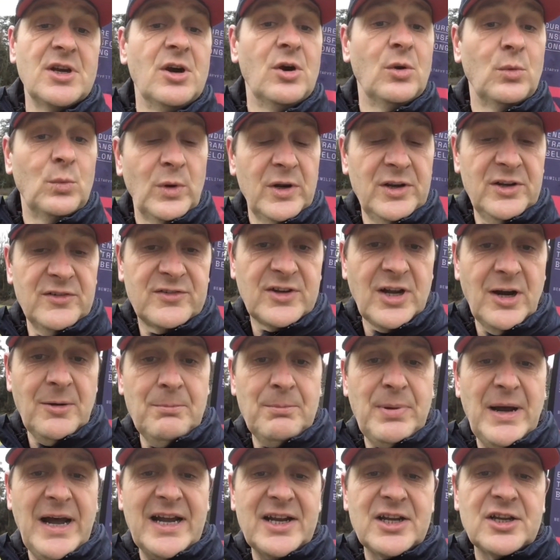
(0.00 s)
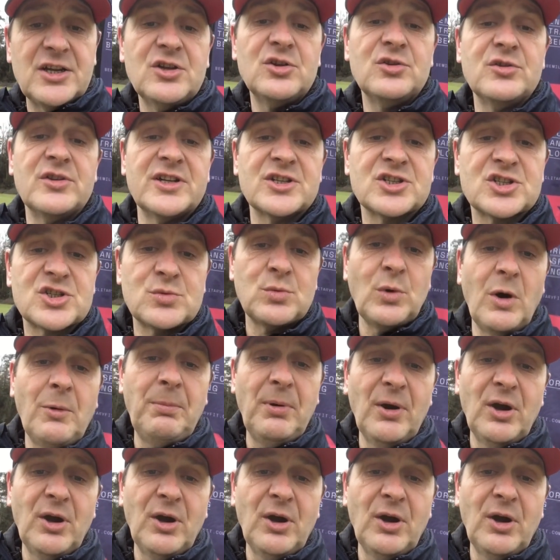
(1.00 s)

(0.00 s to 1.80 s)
When you've come back, you then swap